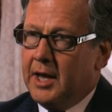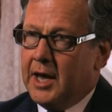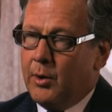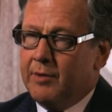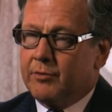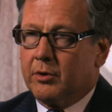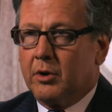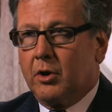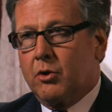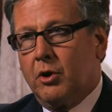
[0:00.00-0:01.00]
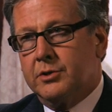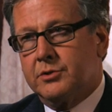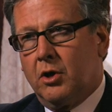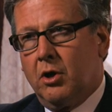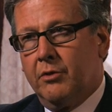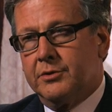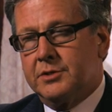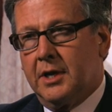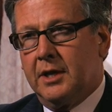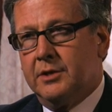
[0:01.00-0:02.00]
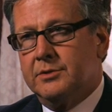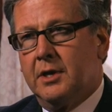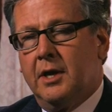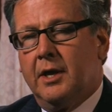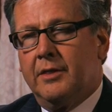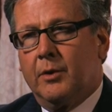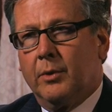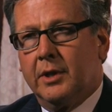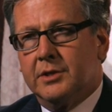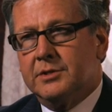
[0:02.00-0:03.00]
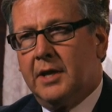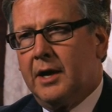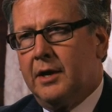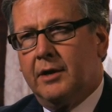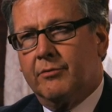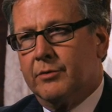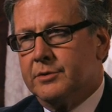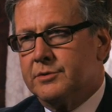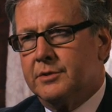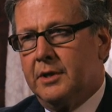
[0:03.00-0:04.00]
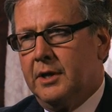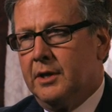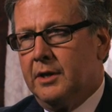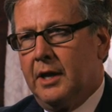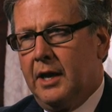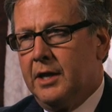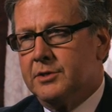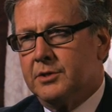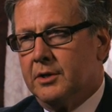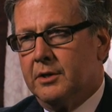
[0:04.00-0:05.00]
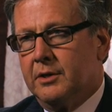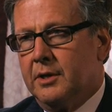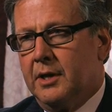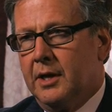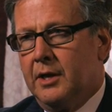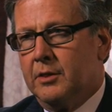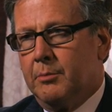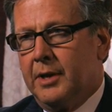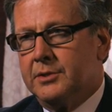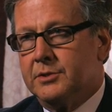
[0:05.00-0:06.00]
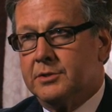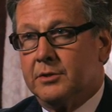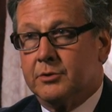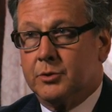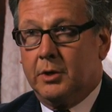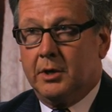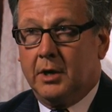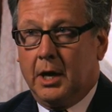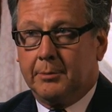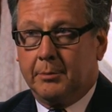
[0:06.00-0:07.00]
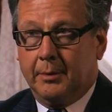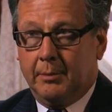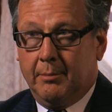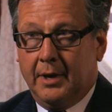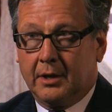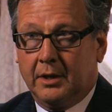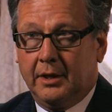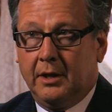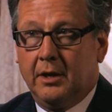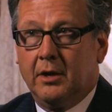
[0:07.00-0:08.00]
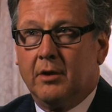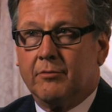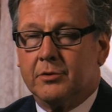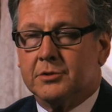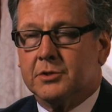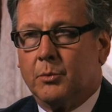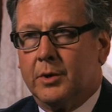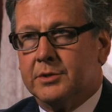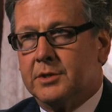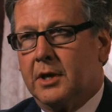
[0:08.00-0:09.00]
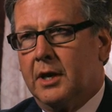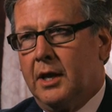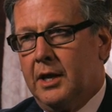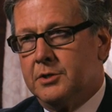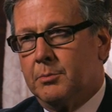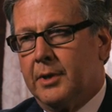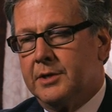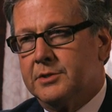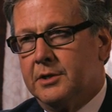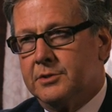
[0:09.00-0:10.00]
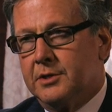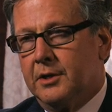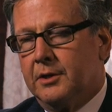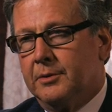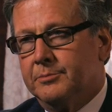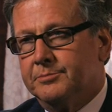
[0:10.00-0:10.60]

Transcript: However, across all the studies, there really is not a difference in angina in the patients that are treated optimally medically versus the ones that get angioplasty and stenting.